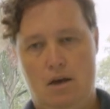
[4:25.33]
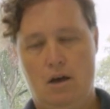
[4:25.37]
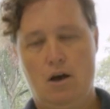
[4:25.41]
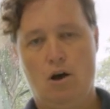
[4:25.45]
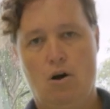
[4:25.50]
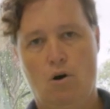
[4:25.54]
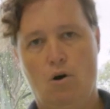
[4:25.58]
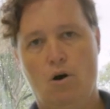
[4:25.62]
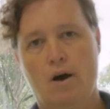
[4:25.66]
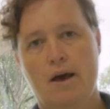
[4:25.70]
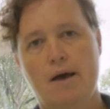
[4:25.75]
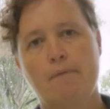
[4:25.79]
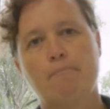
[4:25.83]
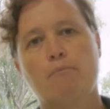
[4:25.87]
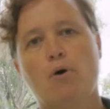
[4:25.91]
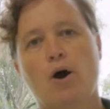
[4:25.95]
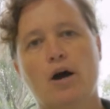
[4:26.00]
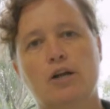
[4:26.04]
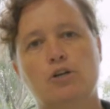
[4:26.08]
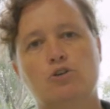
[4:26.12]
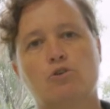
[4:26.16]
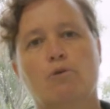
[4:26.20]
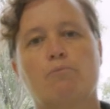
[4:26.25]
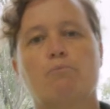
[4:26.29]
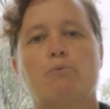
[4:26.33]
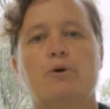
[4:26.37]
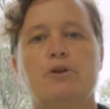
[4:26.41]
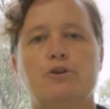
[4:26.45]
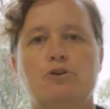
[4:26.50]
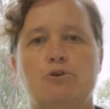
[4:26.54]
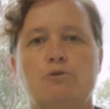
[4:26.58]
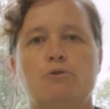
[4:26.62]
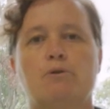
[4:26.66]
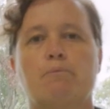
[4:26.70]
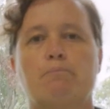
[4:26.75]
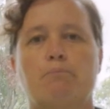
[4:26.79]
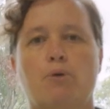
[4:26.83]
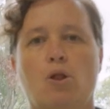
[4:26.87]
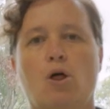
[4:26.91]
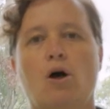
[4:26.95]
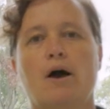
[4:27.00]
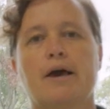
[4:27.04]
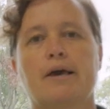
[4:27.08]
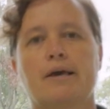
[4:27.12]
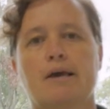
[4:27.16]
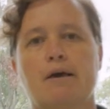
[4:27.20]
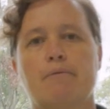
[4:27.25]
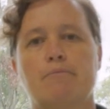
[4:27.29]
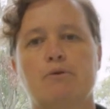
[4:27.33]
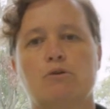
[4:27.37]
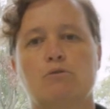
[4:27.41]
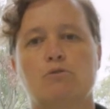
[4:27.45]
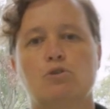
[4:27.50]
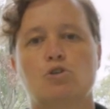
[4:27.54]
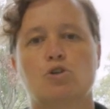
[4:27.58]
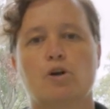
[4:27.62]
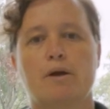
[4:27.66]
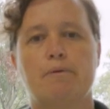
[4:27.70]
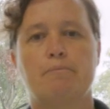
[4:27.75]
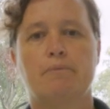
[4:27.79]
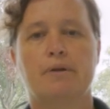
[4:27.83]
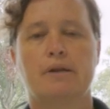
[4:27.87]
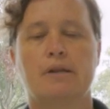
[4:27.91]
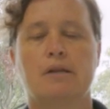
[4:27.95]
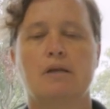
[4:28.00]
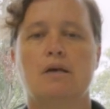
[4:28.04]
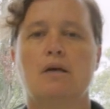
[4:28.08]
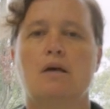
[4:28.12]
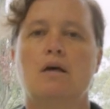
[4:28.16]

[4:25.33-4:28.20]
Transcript: a higher mite drop when you apply a chemical treatment.